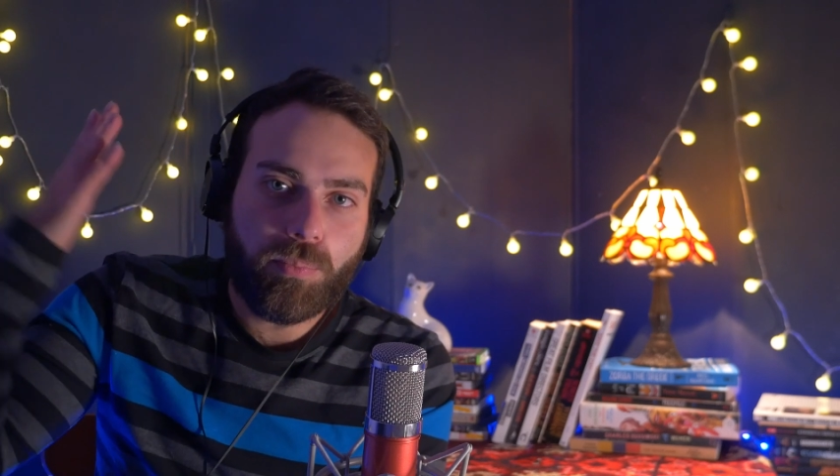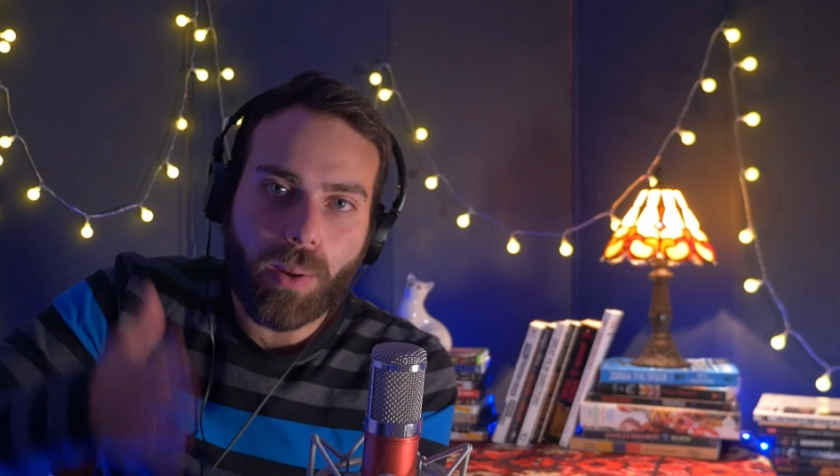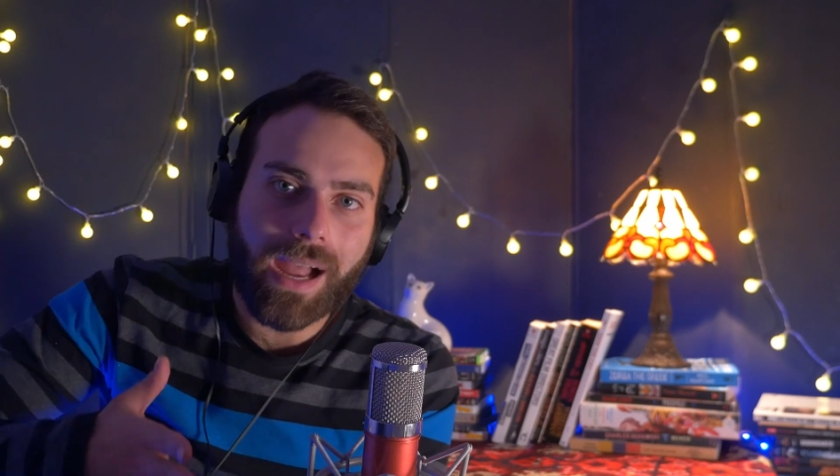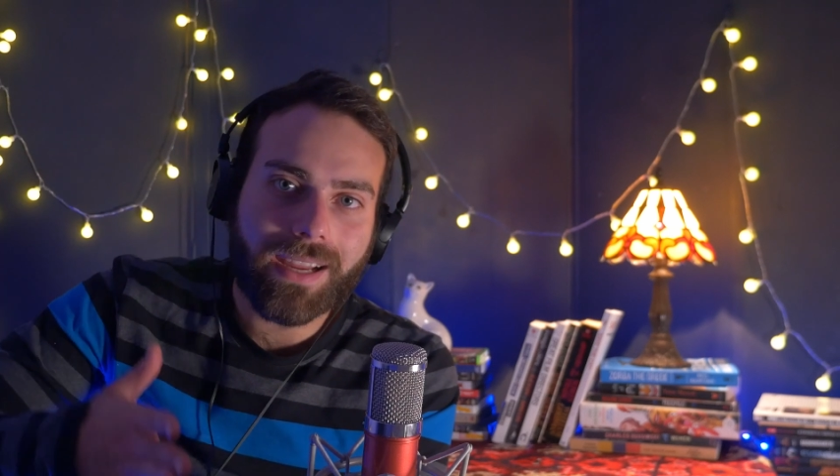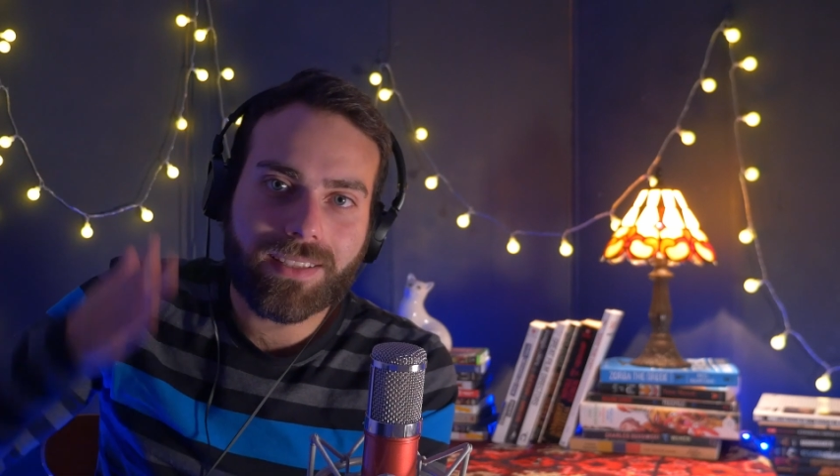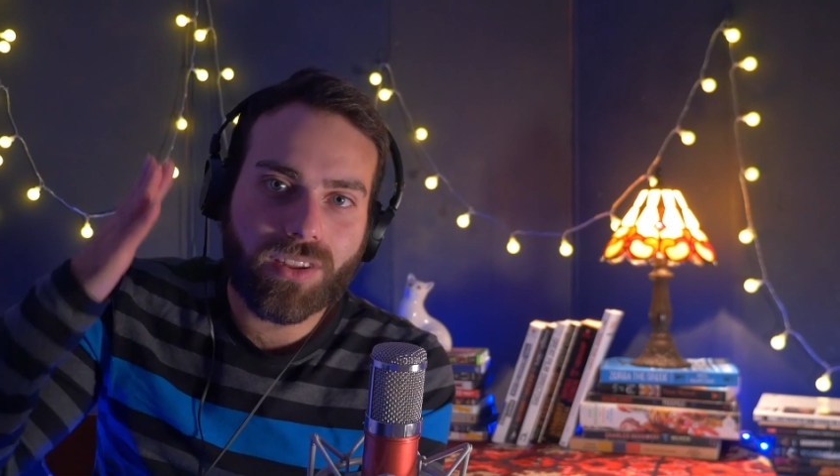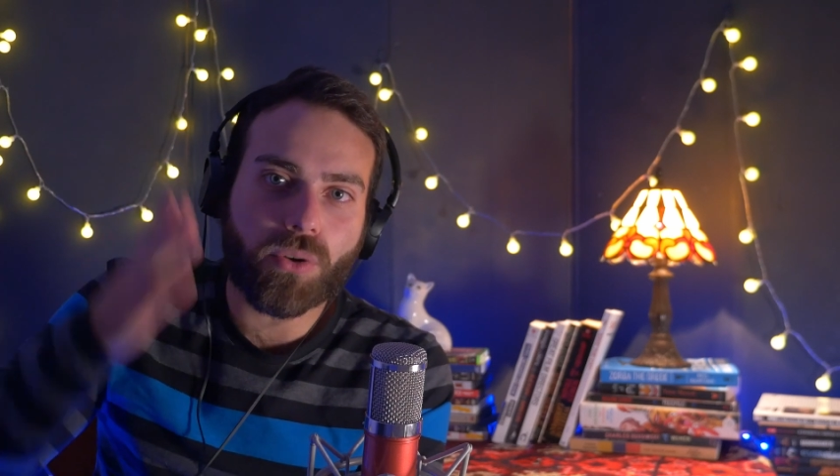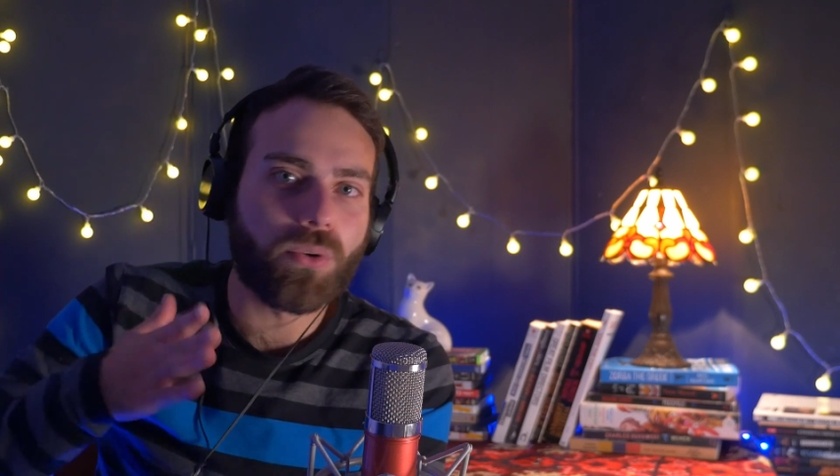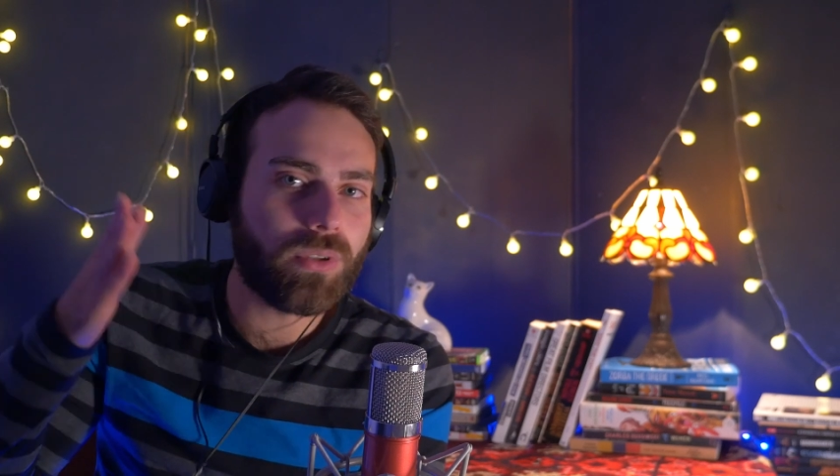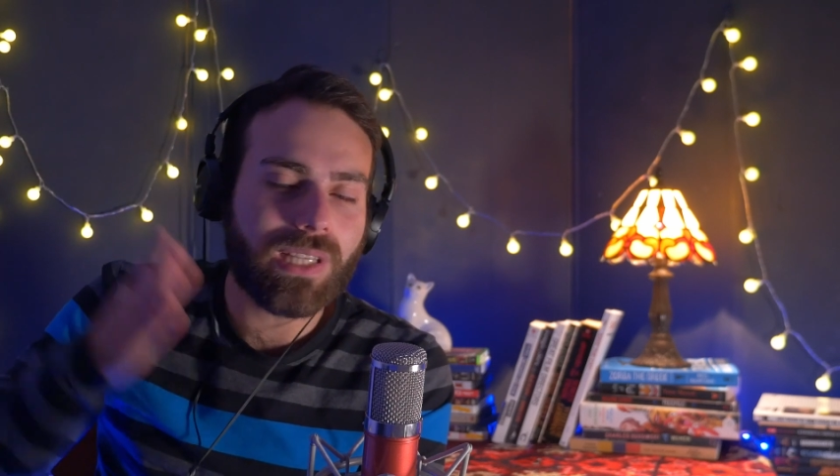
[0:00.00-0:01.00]
Back in the
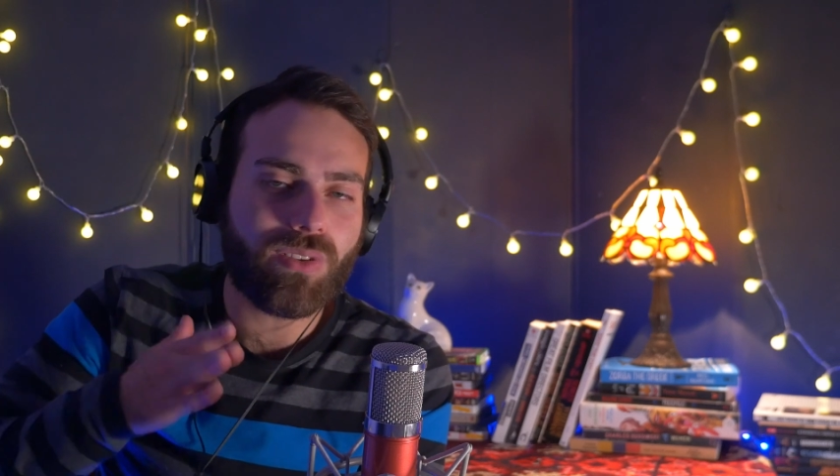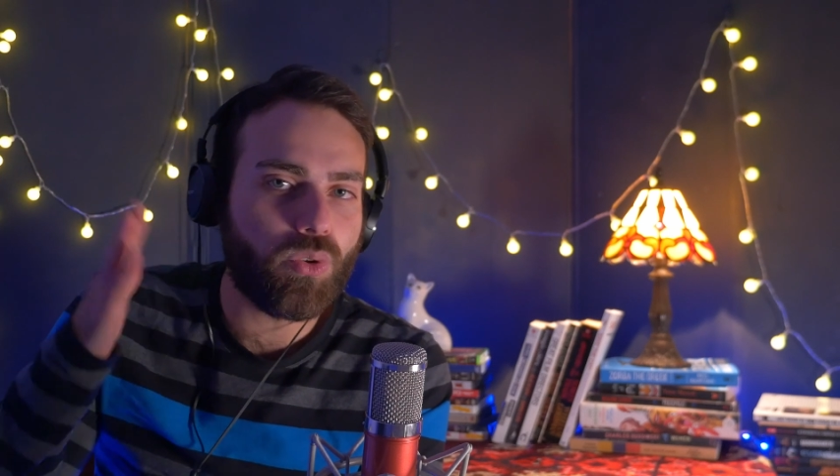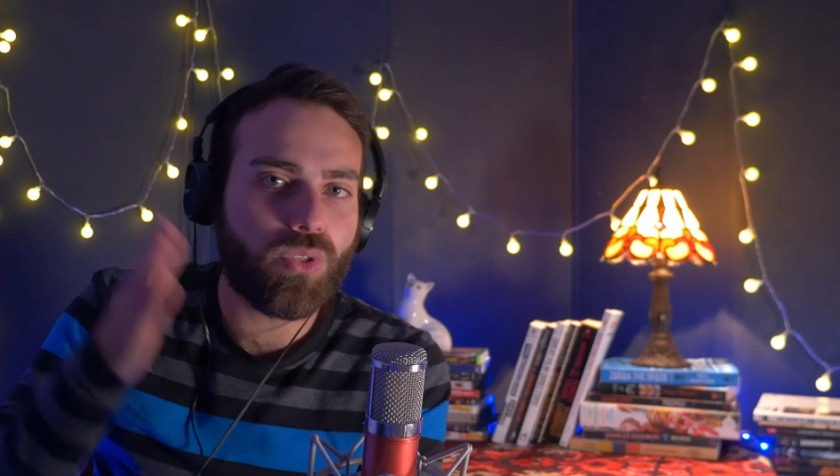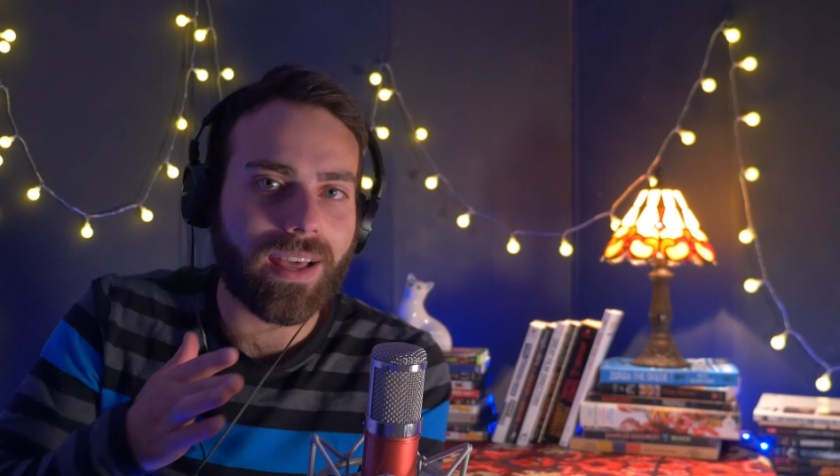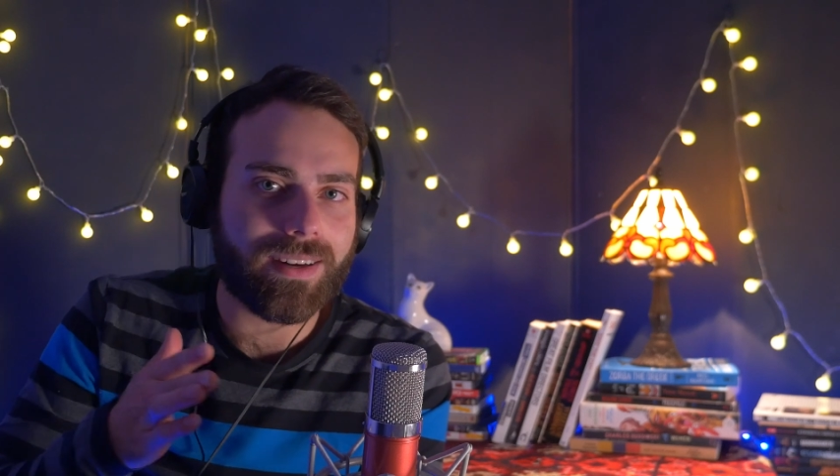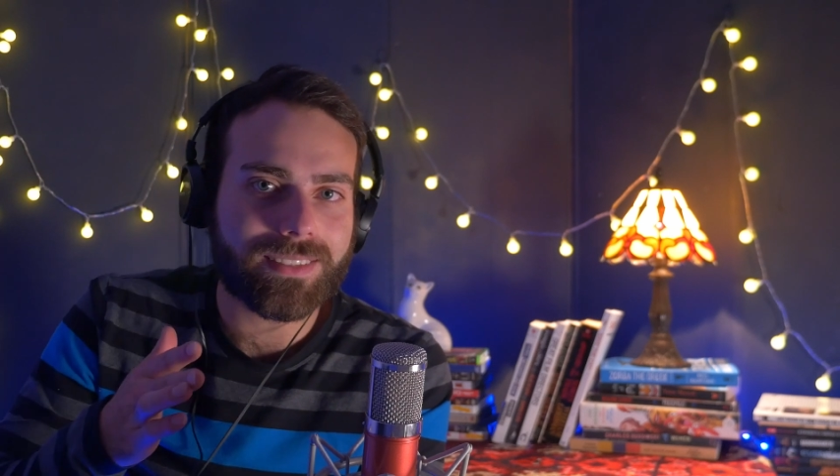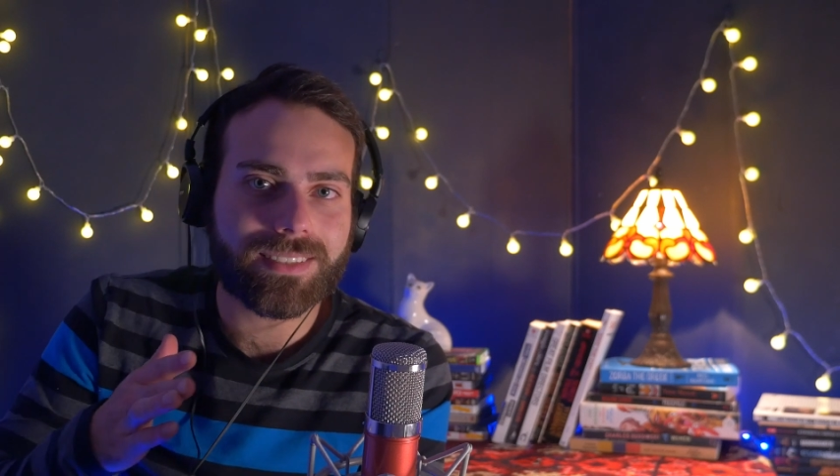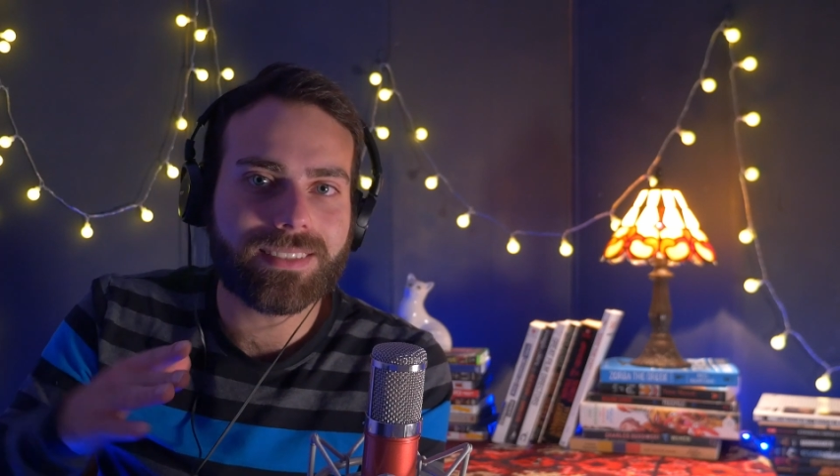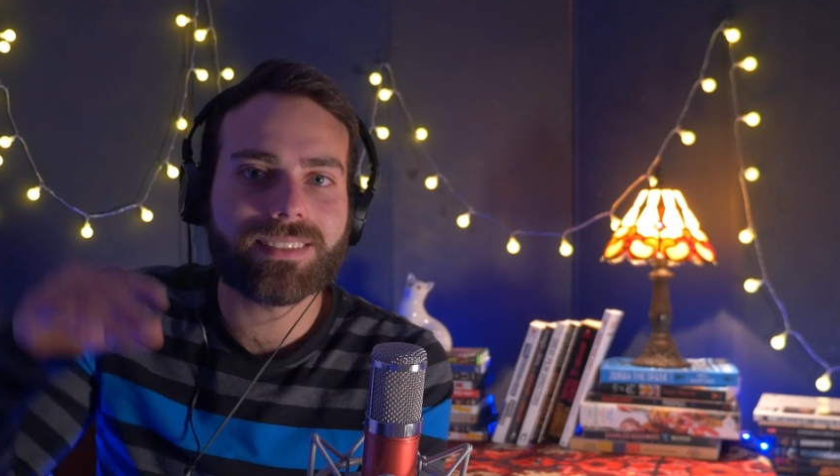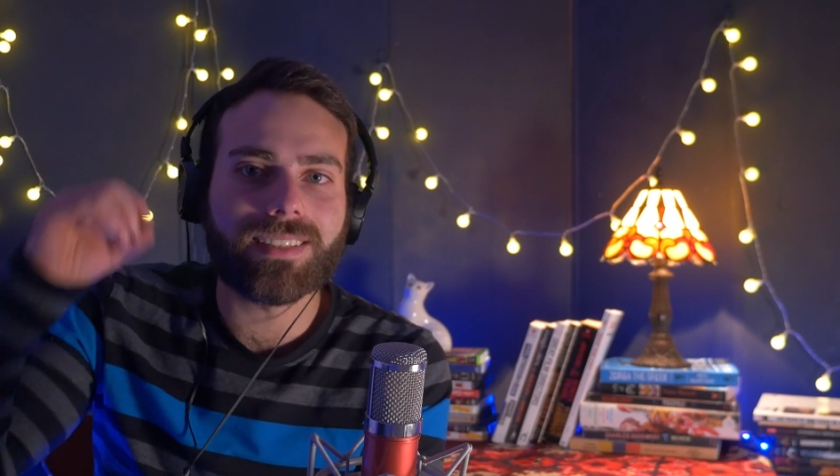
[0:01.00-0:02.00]
early 2000s,